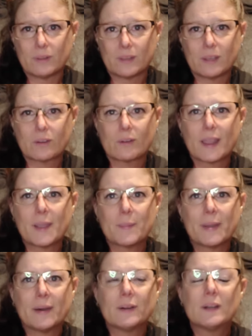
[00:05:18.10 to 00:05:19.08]
really cry
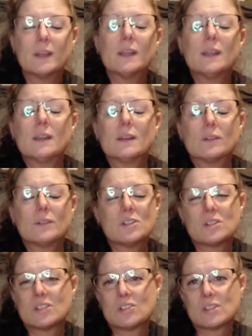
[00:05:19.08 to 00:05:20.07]
about, which
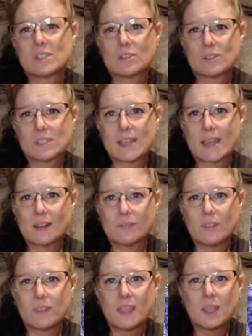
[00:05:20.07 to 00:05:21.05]
is just so sad if
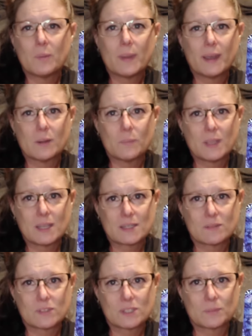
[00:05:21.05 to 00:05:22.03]
you think about it.
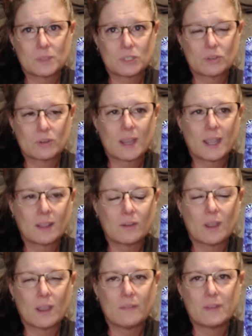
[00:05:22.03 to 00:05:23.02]
Because if someone's crying,
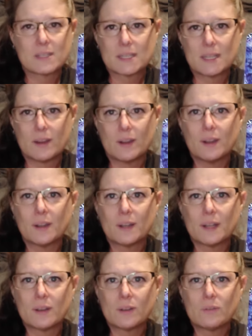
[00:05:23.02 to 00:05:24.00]
they're obviously hurt,
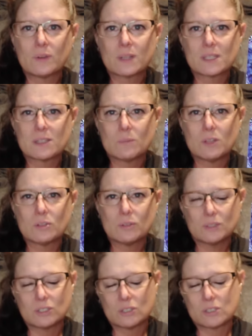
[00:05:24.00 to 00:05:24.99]
and who wants to be
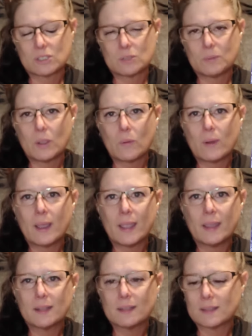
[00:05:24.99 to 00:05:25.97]
told just to be
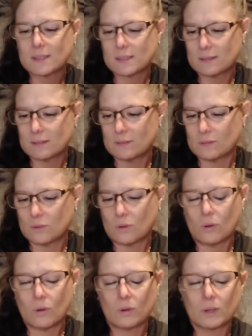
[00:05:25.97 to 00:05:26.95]
quiet? That's
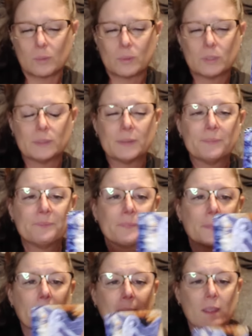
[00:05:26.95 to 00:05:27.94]
horrible.
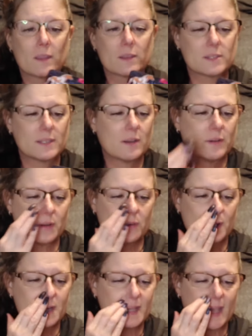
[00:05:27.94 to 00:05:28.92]
So, in
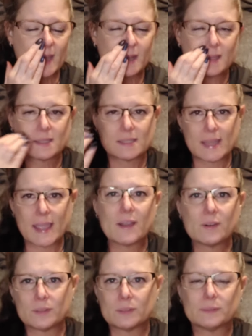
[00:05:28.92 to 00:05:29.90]
order to end this
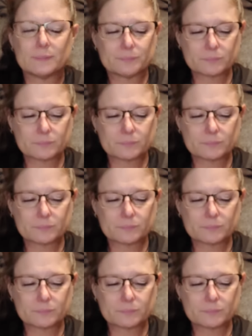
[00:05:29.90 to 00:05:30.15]
cycle,